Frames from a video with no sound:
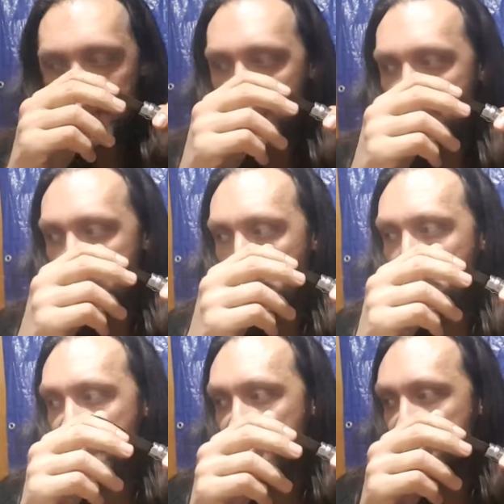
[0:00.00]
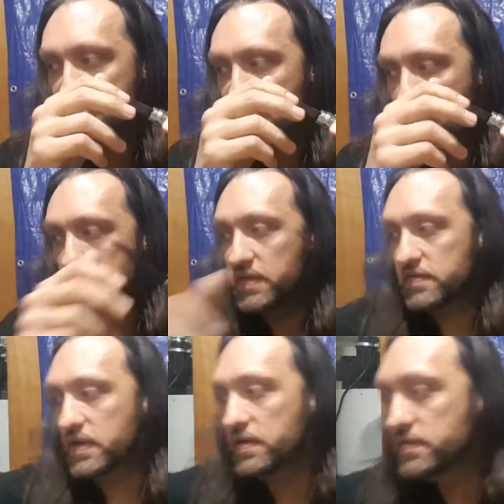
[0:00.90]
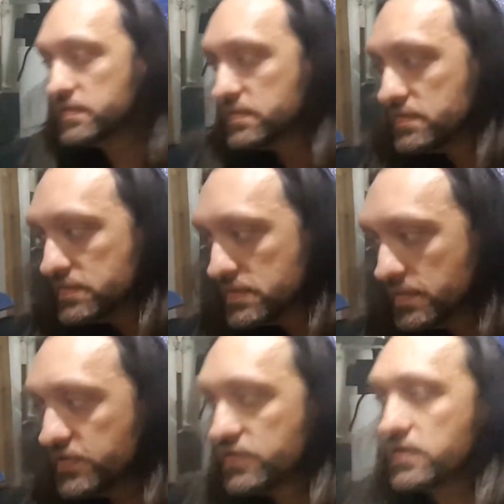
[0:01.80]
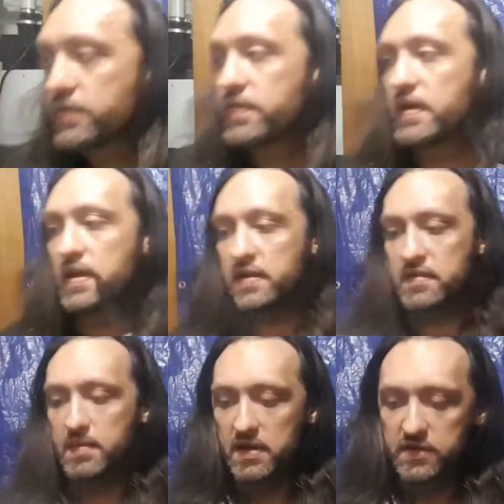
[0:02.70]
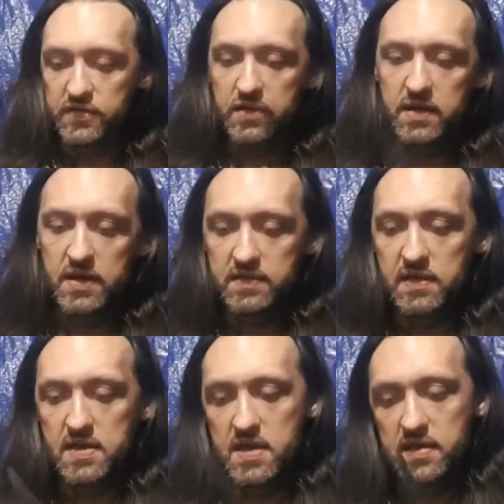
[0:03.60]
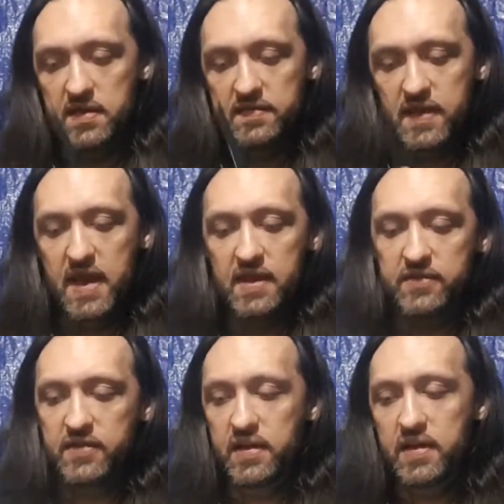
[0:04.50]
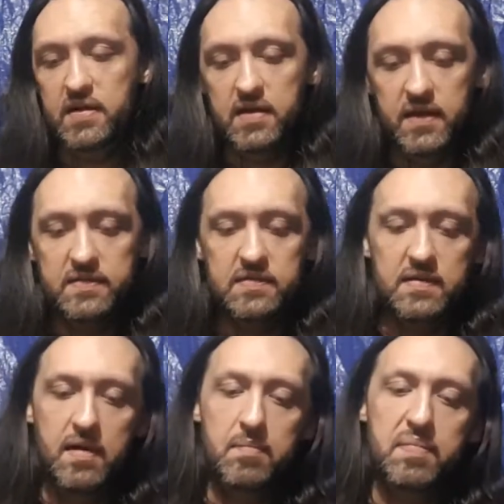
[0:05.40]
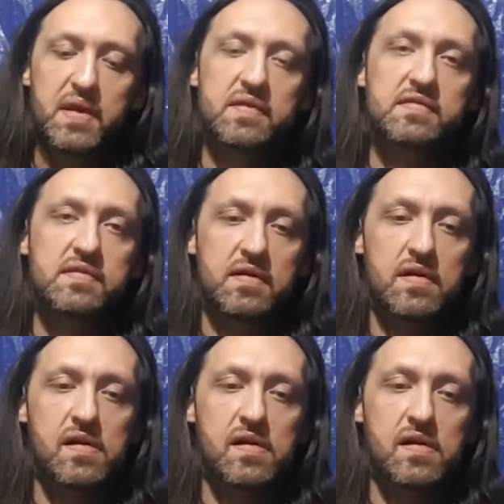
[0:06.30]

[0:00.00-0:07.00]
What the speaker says: thing is a beast. This thing is, let me show you if I can get something here to show you guys. This edge here is a beast.